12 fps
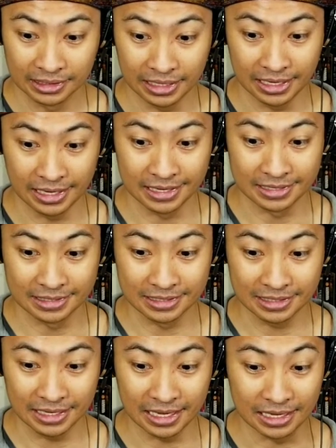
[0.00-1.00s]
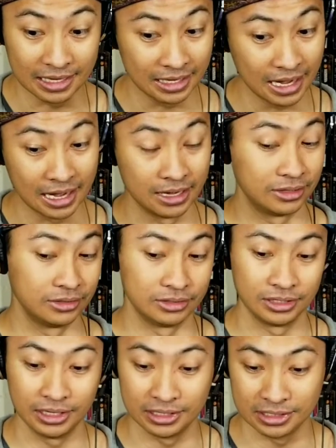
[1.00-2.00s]
And
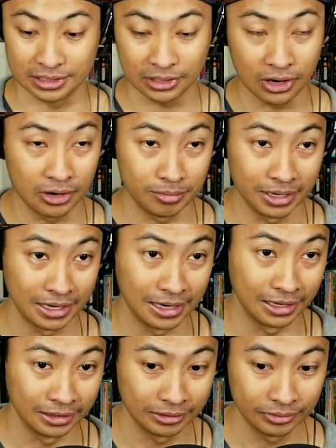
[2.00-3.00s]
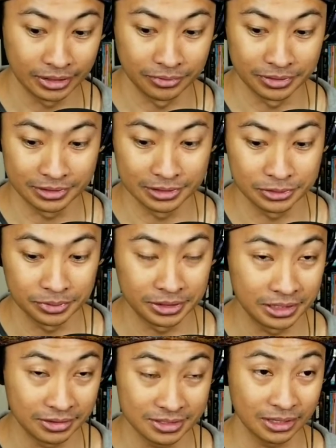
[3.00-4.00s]
it, it just caught my eye when I went to
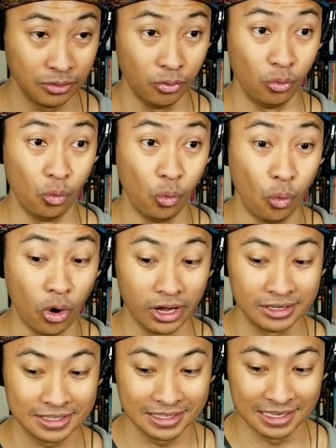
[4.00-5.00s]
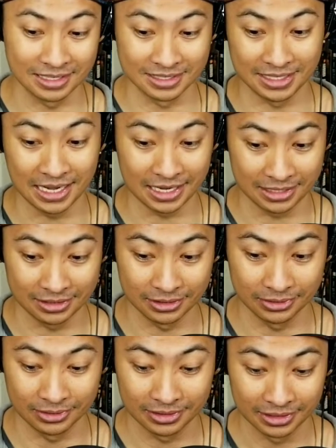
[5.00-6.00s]
Twitter. I was like, what is that,
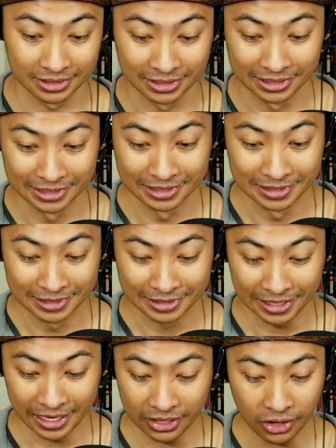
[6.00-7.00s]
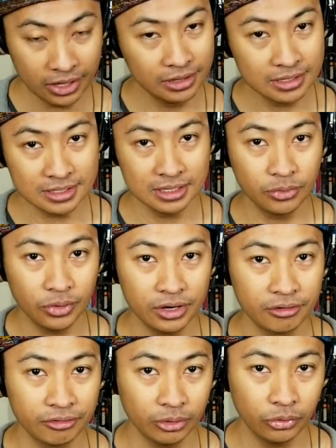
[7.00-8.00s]
dude? You know, and this is the
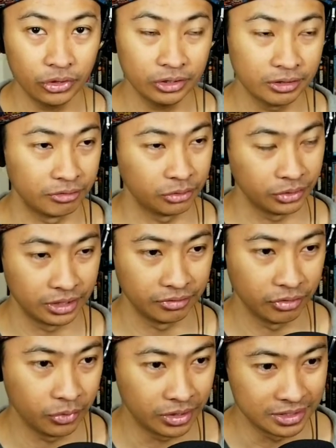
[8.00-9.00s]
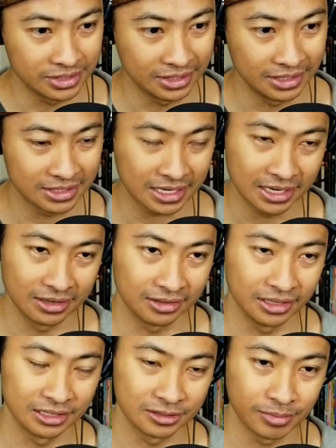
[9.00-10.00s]
wonderful world of Twitter if you want to see these kind of
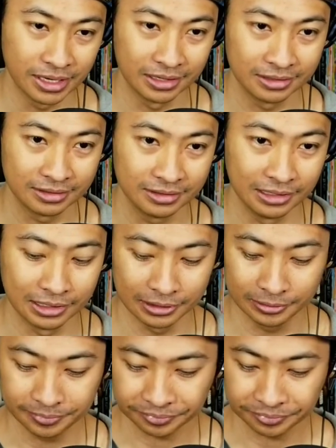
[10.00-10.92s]
things, man, you know?